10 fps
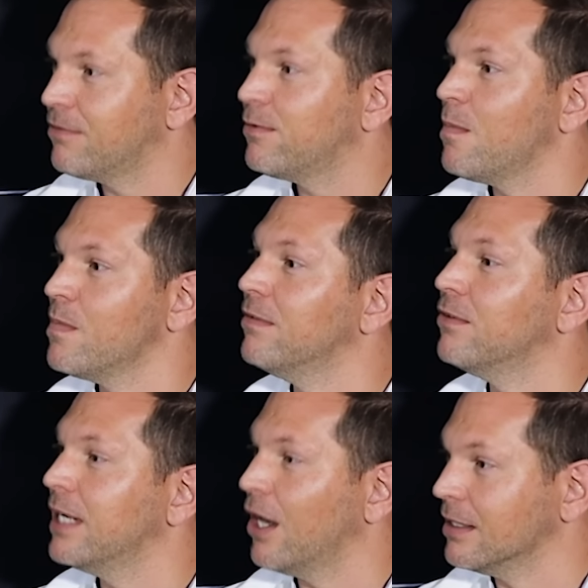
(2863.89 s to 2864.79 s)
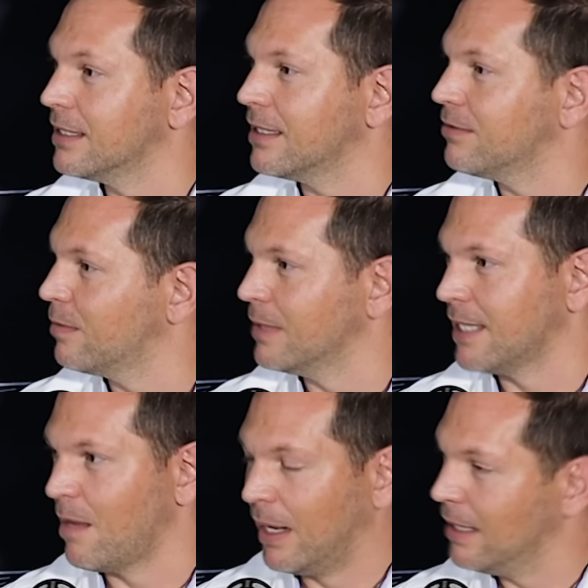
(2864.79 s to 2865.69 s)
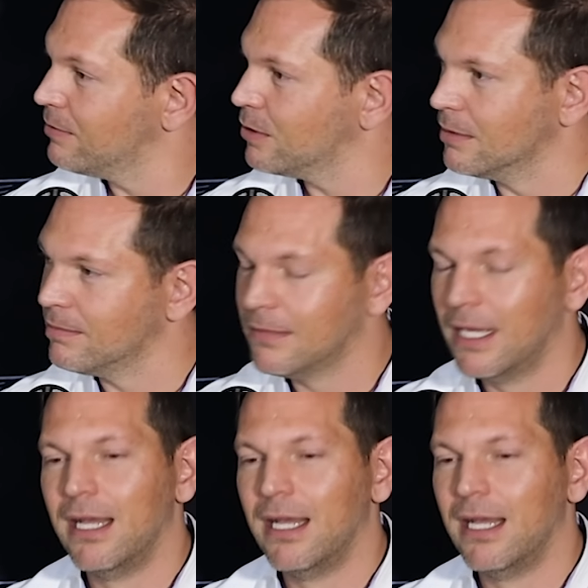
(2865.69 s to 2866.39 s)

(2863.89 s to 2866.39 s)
from the very onset, from the time I left school.